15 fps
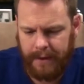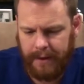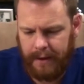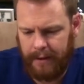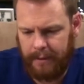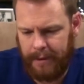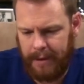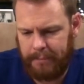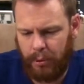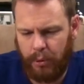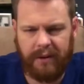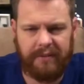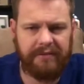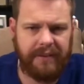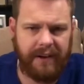Um, I
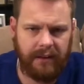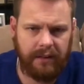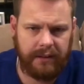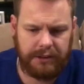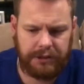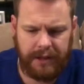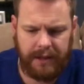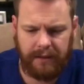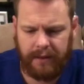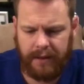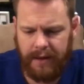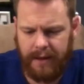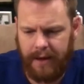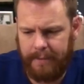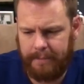poured it fairly
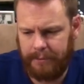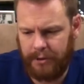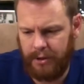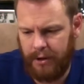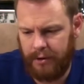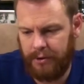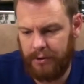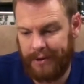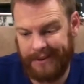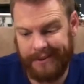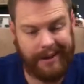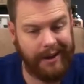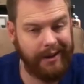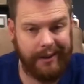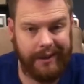gently. Um, you know, you can
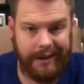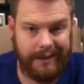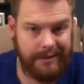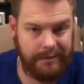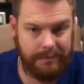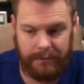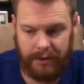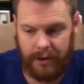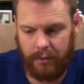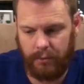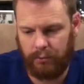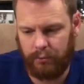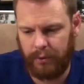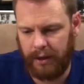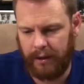tell that it's, you know,
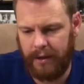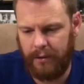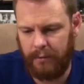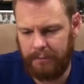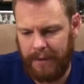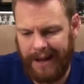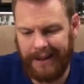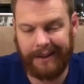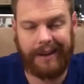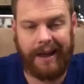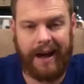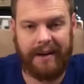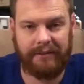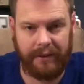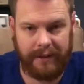really a
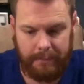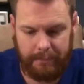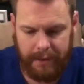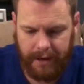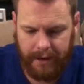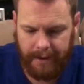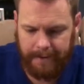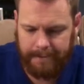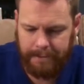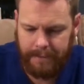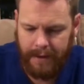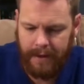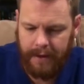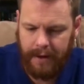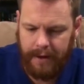lively beer.
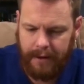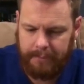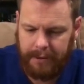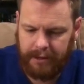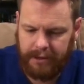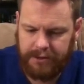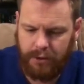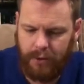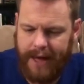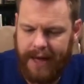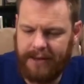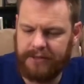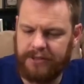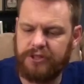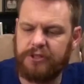Um, but let's go
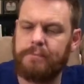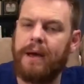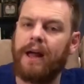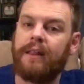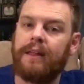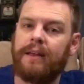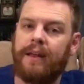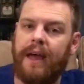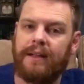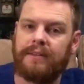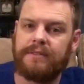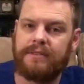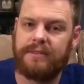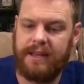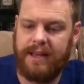ahead and smell it
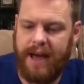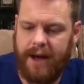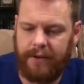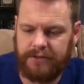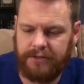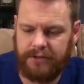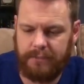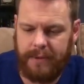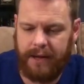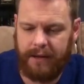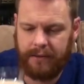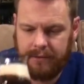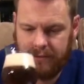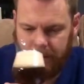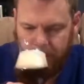and see how it
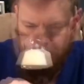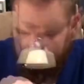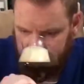smells.